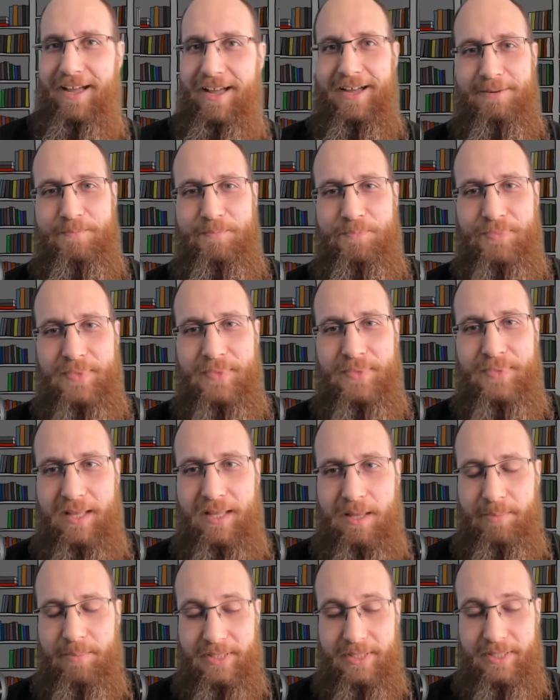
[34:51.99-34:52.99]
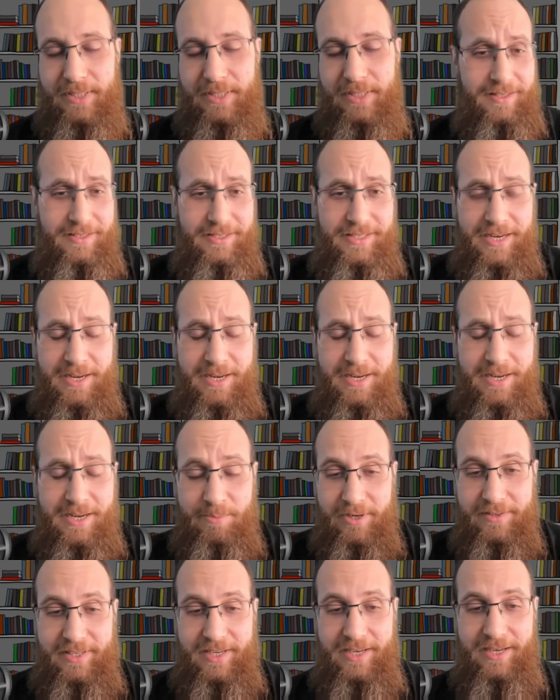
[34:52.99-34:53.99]
Um, but the, and the
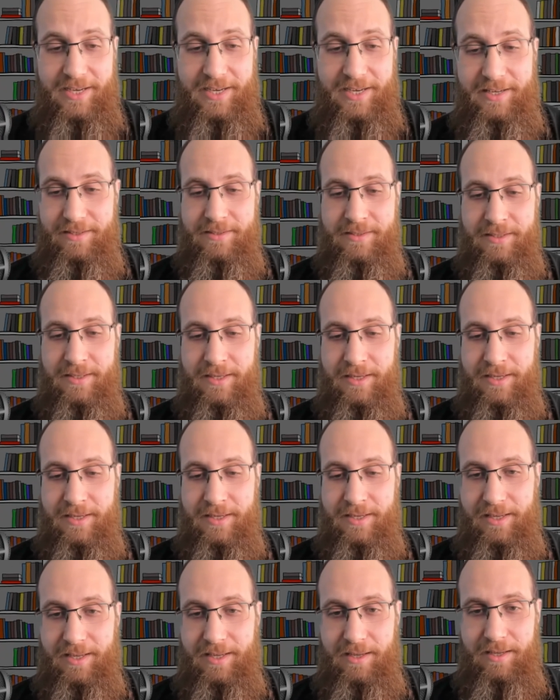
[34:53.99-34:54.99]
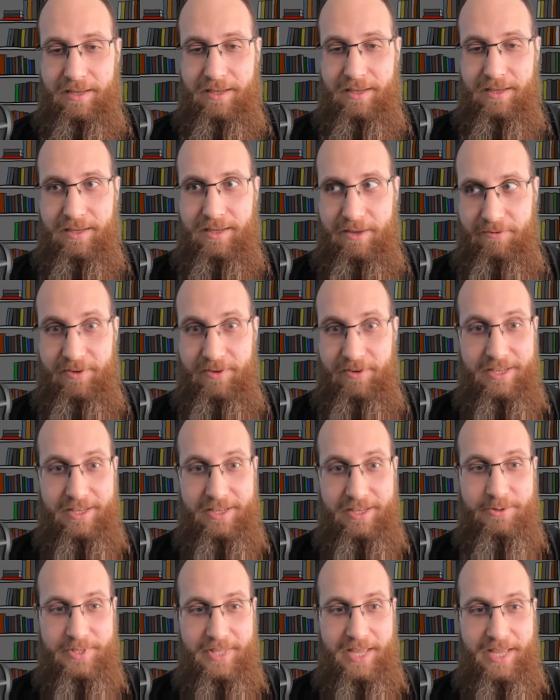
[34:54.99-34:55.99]
second part of that is, if I
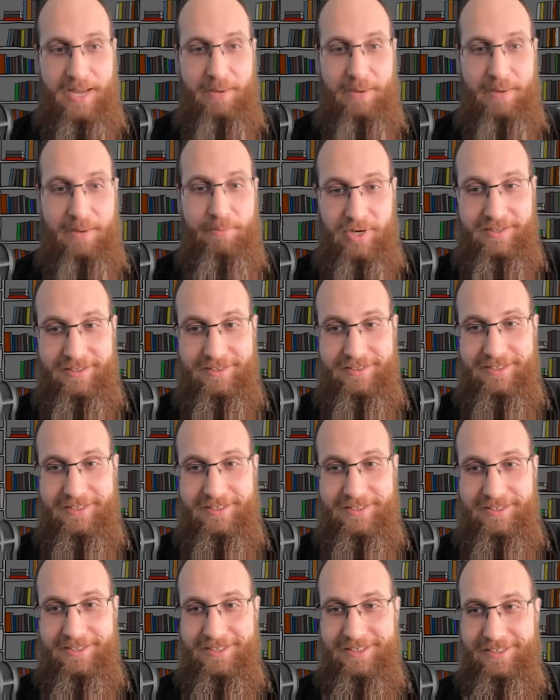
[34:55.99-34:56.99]
use that product,